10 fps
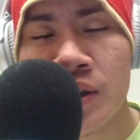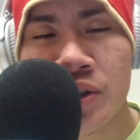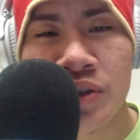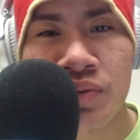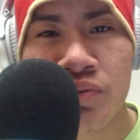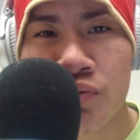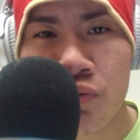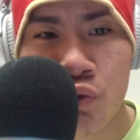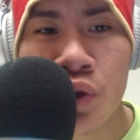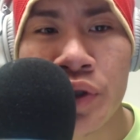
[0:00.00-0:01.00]
just
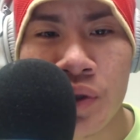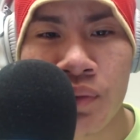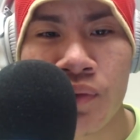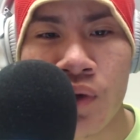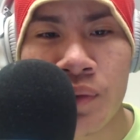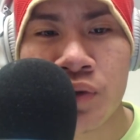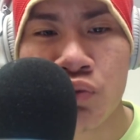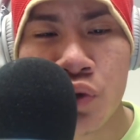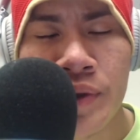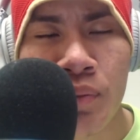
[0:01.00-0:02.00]
really good performance,
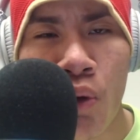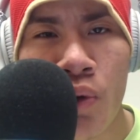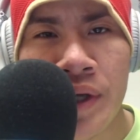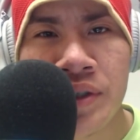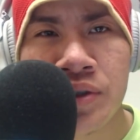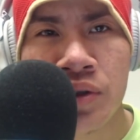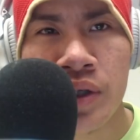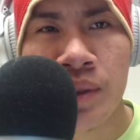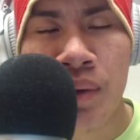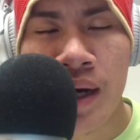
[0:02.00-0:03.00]
really poised
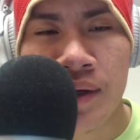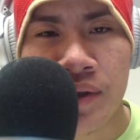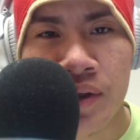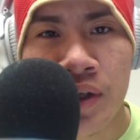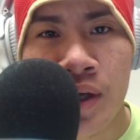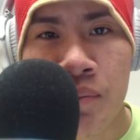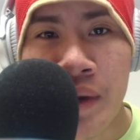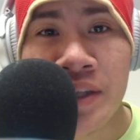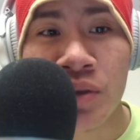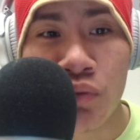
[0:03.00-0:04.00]
in the pocket,
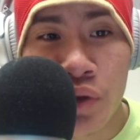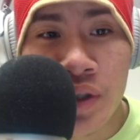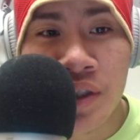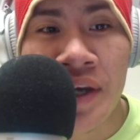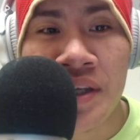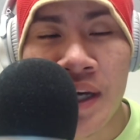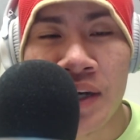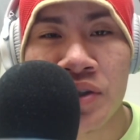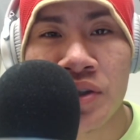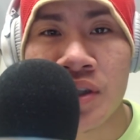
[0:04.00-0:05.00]
made some really tight
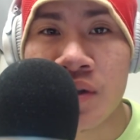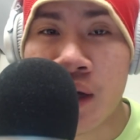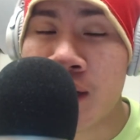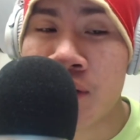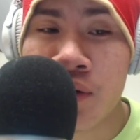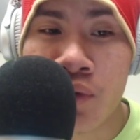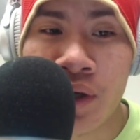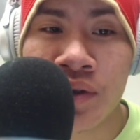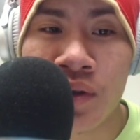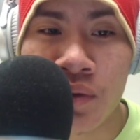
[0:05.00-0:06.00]
catches, and I got to give
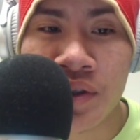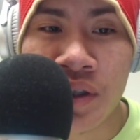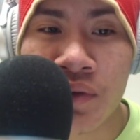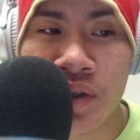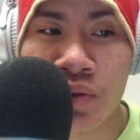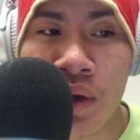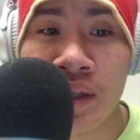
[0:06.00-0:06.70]
credit to the receivers as well.